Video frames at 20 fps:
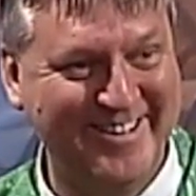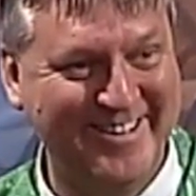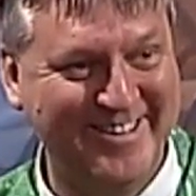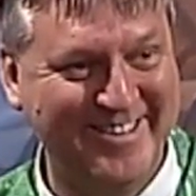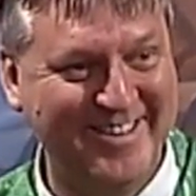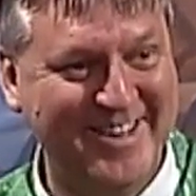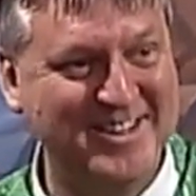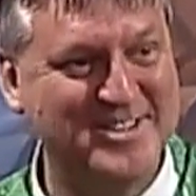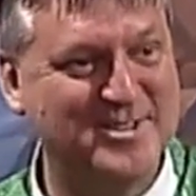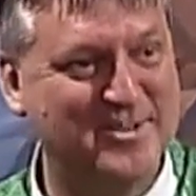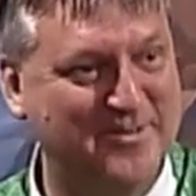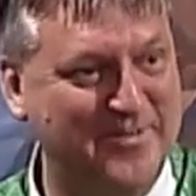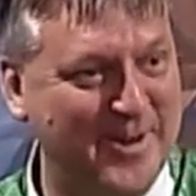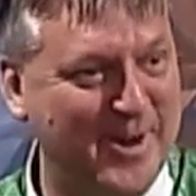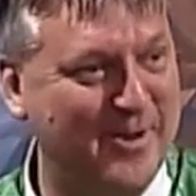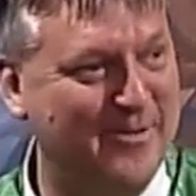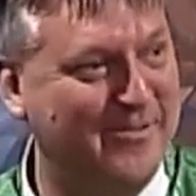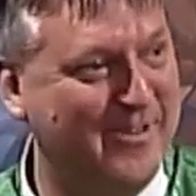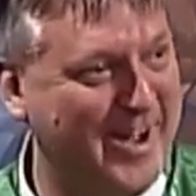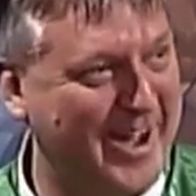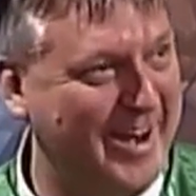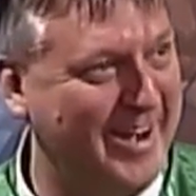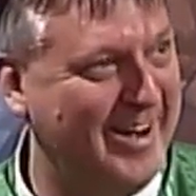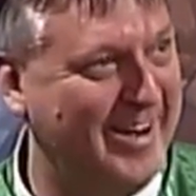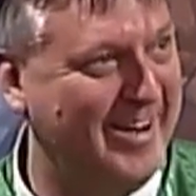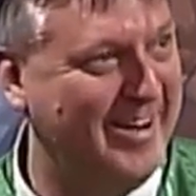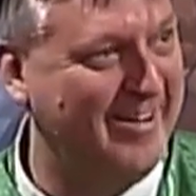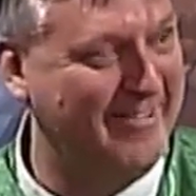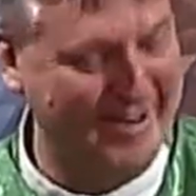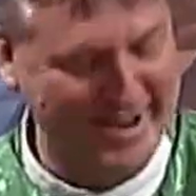That's a fair fight,
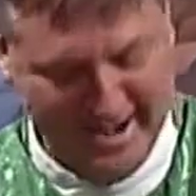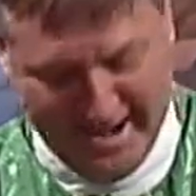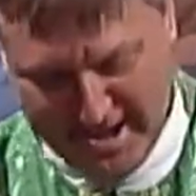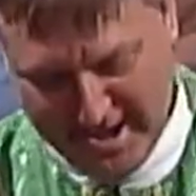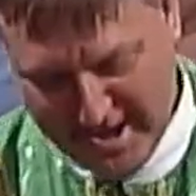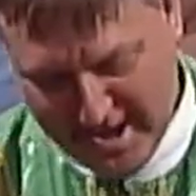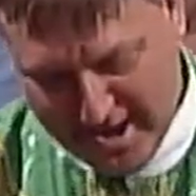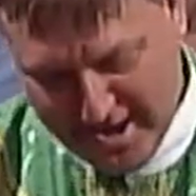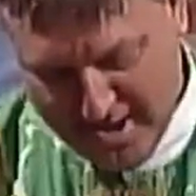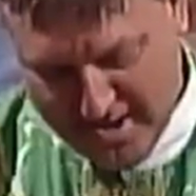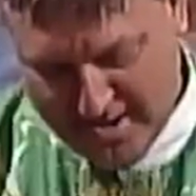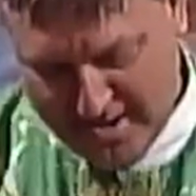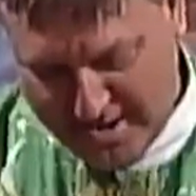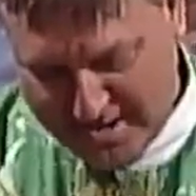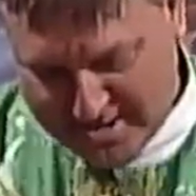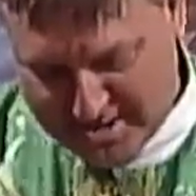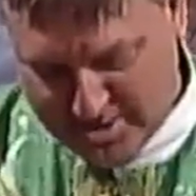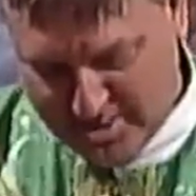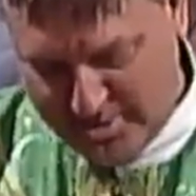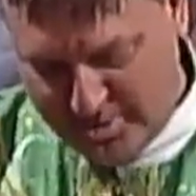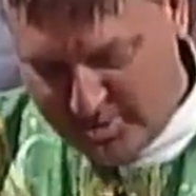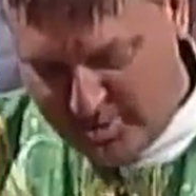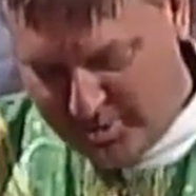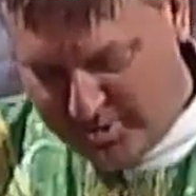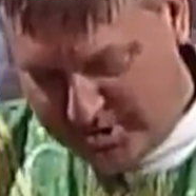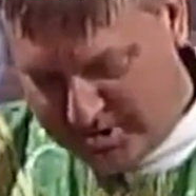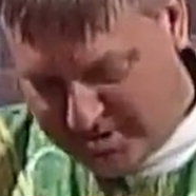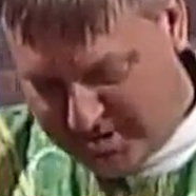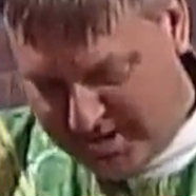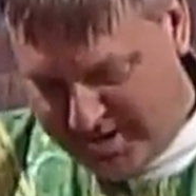right? So the
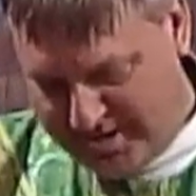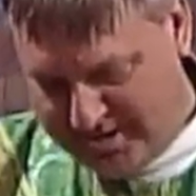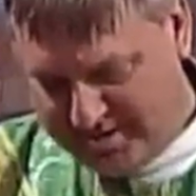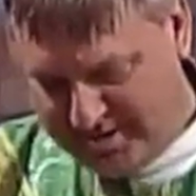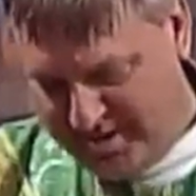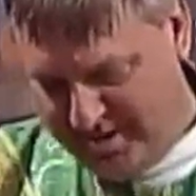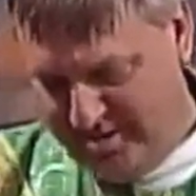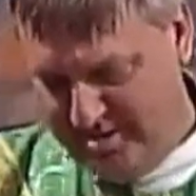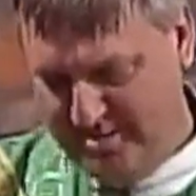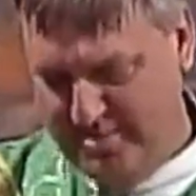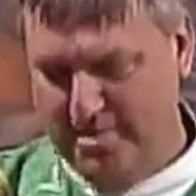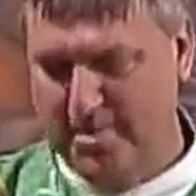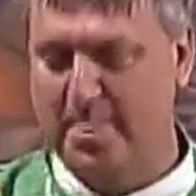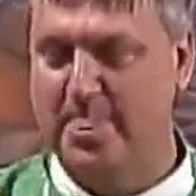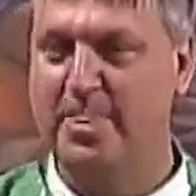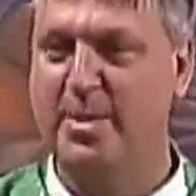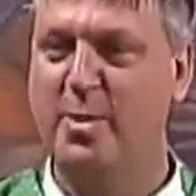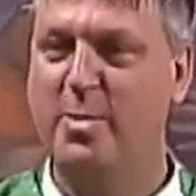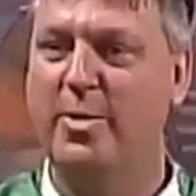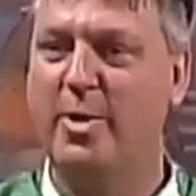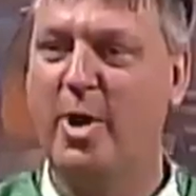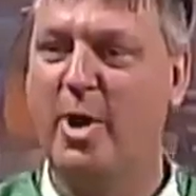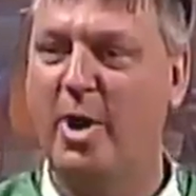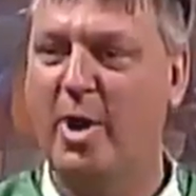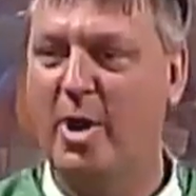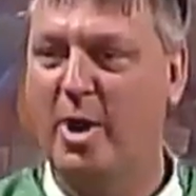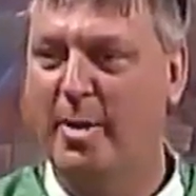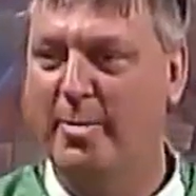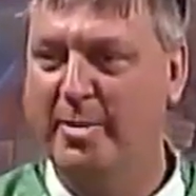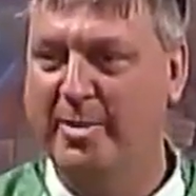Lord says here, don't
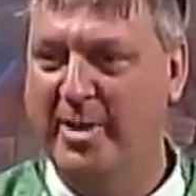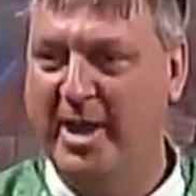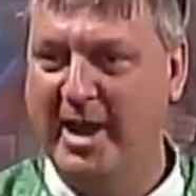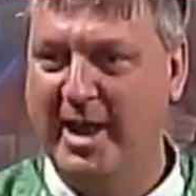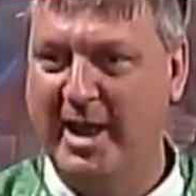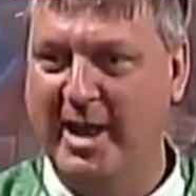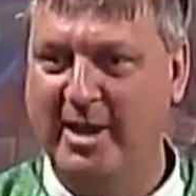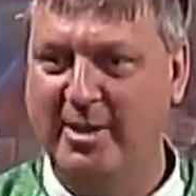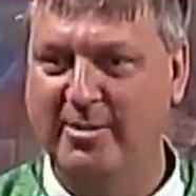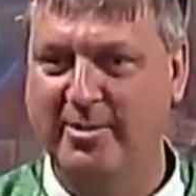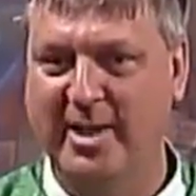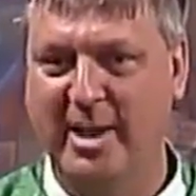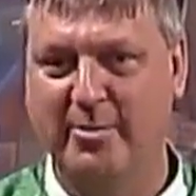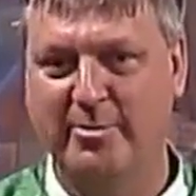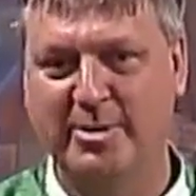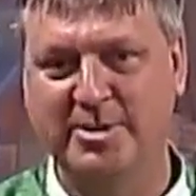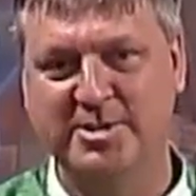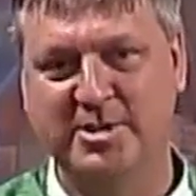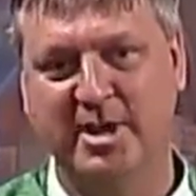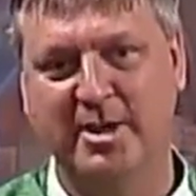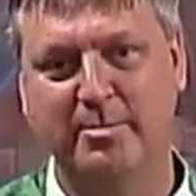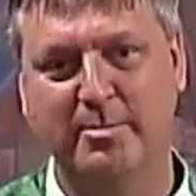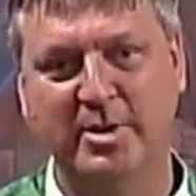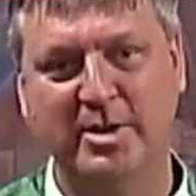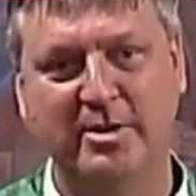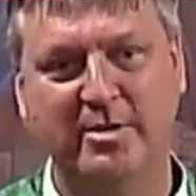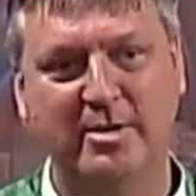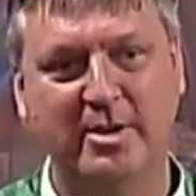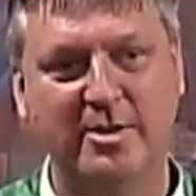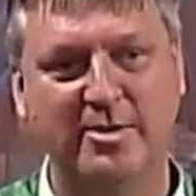harbor that anger, that
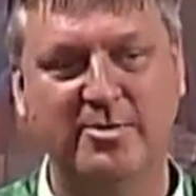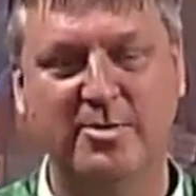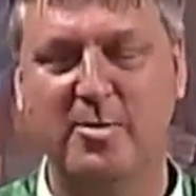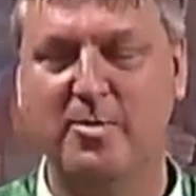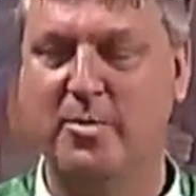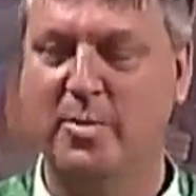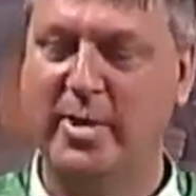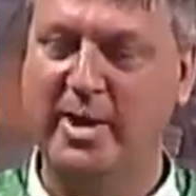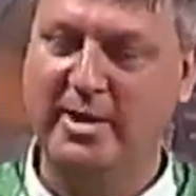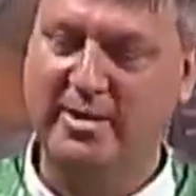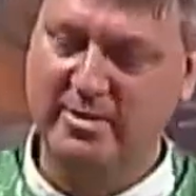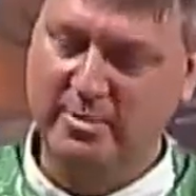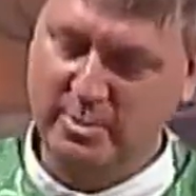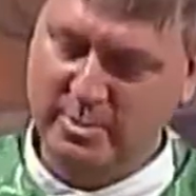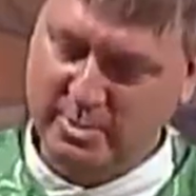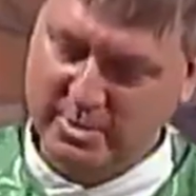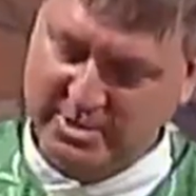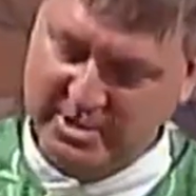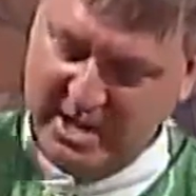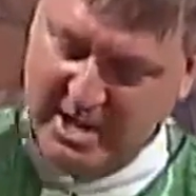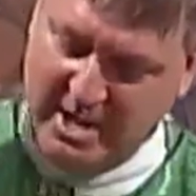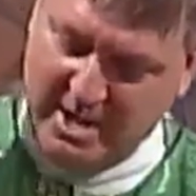resentment. Don't break the rules.